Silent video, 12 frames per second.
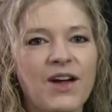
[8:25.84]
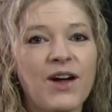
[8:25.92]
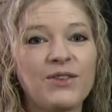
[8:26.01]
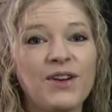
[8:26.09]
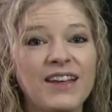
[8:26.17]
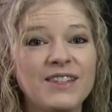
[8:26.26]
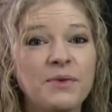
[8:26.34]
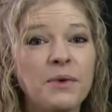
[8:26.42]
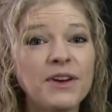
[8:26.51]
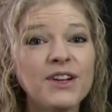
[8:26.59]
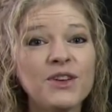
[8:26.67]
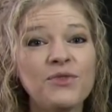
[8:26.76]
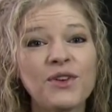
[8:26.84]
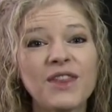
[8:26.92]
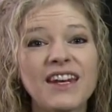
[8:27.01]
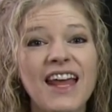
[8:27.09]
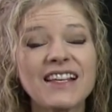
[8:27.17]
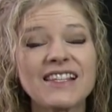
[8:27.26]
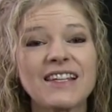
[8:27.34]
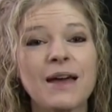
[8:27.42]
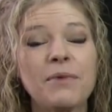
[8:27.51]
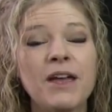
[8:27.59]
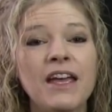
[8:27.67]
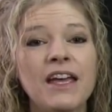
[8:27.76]
All right, so what we're gonna do for the next
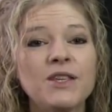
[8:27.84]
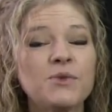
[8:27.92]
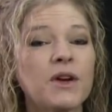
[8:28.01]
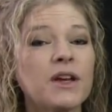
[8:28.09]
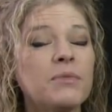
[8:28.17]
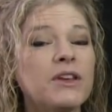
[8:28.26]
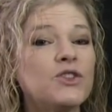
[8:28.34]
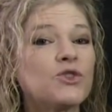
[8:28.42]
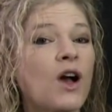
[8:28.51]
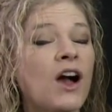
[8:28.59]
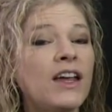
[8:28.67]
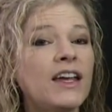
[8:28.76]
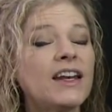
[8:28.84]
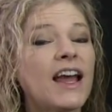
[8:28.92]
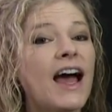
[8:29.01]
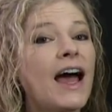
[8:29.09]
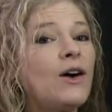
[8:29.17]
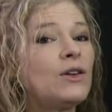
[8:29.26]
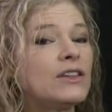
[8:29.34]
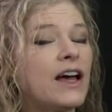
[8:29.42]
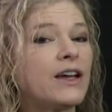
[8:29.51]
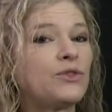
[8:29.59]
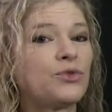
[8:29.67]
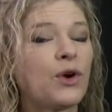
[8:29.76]
step is we're gonna be drawing an
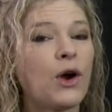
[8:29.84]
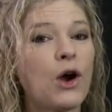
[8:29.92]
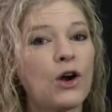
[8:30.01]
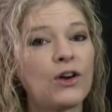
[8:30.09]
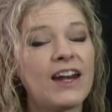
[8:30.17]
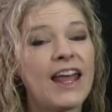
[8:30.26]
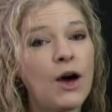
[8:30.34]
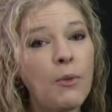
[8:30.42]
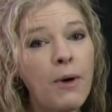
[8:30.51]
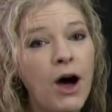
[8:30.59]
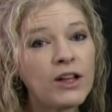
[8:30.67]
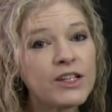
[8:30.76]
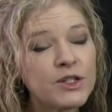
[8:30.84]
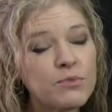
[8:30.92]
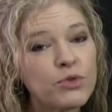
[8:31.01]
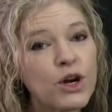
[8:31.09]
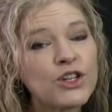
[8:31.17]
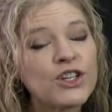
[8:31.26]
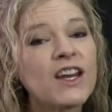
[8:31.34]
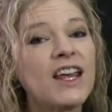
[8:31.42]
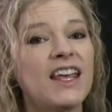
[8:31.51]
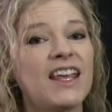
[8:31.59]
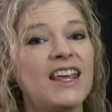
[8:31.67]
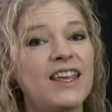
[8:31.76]
outline for our nail polish brush
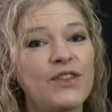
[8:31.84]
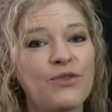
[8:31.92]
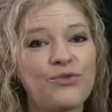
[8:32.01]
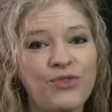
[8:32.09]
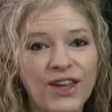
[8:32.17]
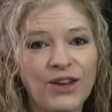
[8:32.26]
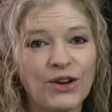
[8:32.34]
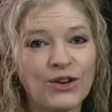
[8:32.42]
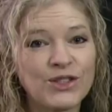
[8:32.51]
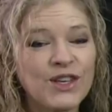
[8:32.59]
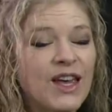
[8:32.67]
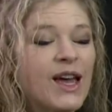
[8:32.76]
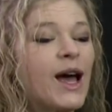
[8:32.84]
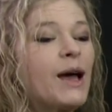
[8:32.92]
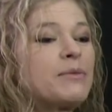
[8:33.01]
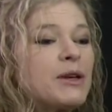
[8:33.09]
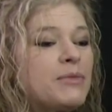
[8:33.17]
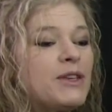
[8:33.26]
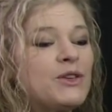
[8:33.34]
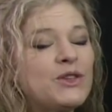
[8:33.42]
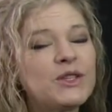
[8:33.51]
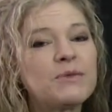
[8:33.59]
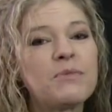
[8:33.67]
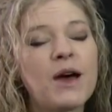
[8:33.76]
and the fingers. I'm gonna be
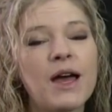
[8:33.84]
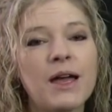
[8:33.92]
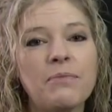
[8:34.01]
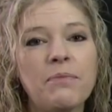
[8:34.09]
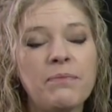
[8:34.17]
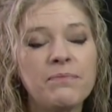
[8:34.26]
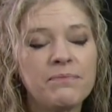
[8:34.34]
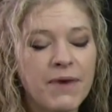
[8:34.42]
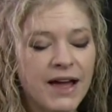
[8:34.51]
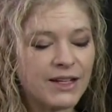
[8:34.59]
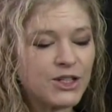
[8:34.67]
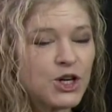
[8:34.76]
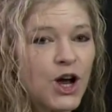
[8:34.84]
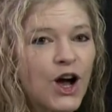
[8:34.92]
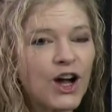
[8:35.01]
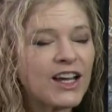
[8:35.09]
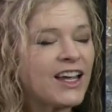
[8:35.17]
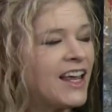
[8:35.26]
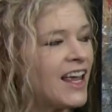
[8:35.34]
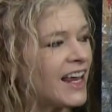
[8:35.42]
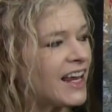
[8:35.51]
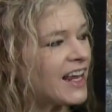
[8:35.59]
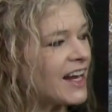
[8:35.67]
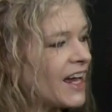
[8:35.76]
using my, my chalk,
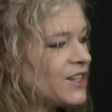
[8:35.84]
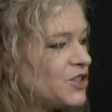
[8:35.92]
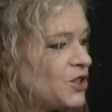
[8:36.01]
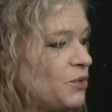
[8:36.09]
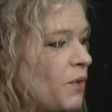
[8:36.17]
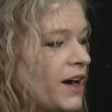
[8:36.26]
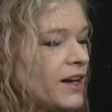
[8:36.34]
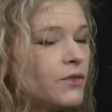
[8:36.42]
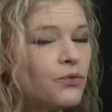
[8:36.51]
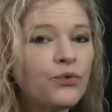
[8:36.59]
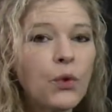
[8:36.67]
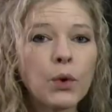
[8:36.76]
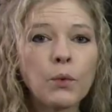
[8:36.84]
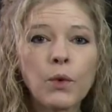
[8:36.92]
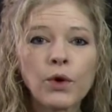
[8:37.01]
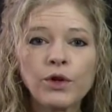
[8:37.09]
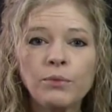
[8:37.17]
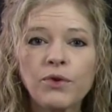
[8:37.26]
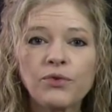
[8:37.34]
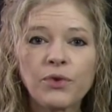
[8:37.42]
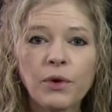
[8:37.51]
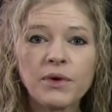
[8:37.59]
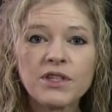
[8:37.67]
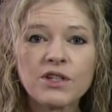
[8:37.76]
and I do wanna forewarn you
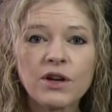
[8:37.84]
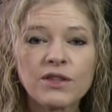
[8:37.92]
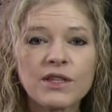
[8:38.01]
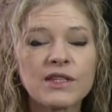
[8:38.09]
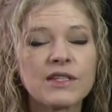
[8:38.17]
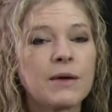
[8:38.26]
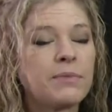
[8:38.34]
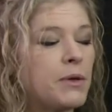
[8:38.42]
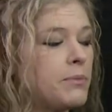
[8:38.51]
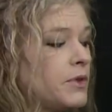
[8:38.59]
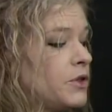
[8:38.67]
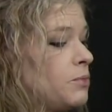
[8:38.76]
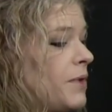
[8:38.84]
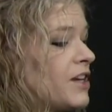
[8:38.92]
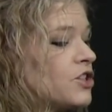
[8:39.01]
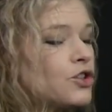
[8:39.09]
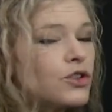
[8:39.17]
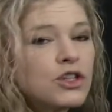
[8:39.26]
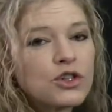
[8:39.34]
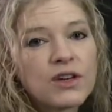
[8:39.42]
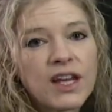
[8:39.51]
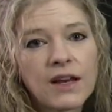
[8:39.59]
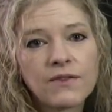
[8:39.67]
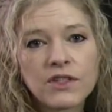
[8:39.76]
before we start this step that you make sure that your
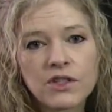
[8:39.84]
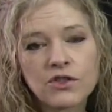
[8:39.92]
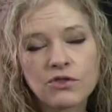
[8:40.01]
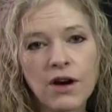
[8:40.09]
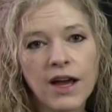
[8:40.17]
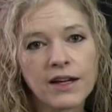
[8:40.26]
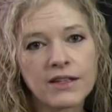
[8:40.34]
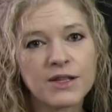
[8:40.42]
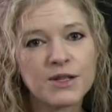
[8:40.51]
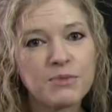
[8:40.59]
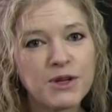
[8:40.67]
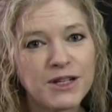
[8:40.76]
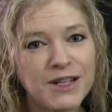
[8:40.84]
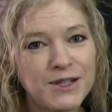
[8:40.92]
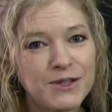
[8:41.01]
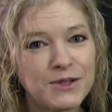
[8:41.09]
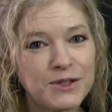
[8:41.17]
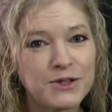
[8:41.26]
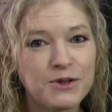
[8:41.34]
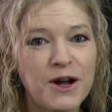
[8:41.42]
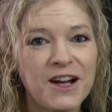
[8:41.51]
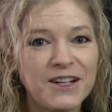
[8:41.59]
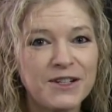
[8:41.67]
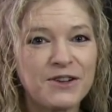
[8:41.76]
canvas is dry, because it's much easier to
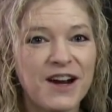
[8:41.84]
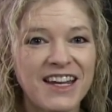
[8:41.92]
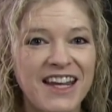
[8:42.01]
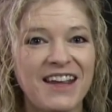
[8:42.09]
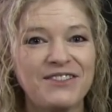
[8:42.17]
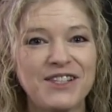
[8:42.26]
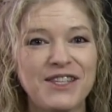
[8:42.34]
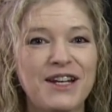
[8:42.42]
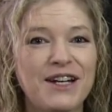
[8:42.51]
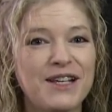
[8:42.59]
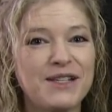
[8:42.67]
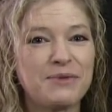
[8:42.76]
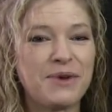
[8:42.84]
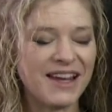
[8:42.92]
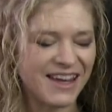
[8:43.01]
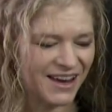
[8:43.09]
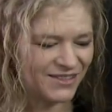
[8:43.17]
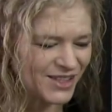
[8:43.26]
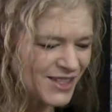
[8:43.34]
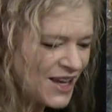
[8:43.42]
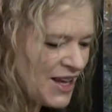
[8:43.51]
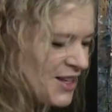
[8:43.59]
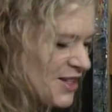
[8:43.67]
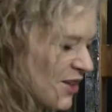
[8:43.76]
draw on a dry canvas than it is a wet canvas.
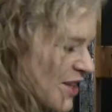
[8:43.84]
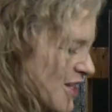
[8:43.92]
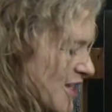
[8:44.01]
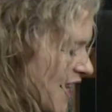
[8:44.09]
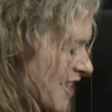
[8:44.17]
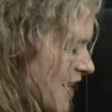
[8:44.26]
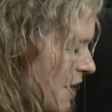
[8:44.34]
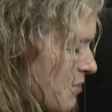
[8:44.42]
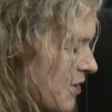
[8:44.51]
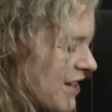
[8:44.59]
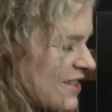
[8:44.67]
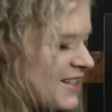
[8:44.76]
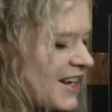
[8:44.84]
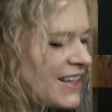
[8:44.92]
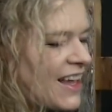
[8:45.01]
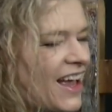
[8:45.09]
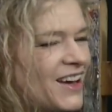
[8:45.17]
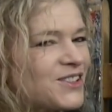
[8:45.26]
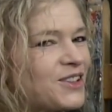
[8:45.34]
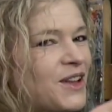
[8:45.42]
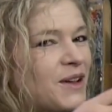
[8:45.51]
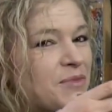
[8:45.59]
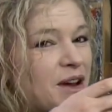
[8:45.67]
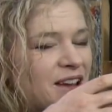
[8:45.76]
So this is that time where you get to take that extra
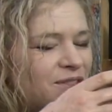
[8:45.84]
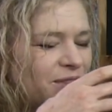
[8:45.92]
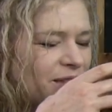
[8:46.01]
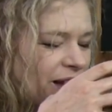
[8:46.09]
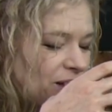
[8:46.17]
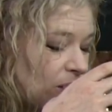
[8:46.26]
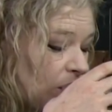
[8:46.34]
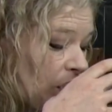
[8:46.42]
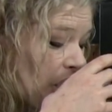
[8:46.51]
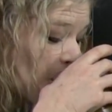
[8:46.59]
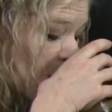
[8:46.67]
long break if you'd like to.